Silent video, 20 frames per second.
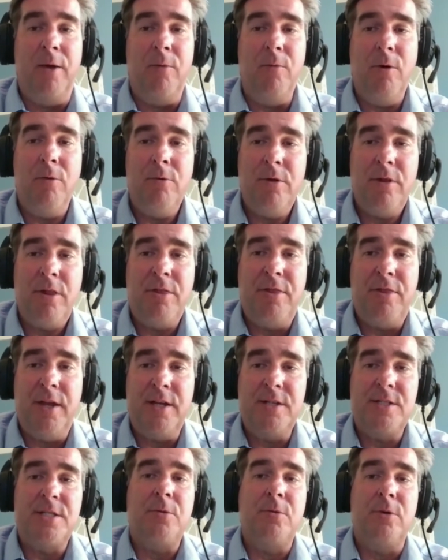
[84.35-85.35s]
What were the
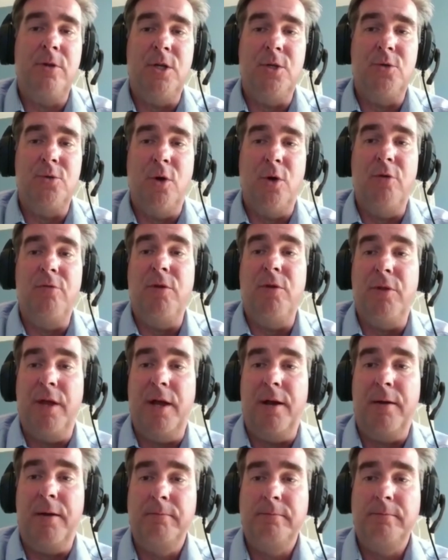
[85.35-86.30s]
things that really drove you there?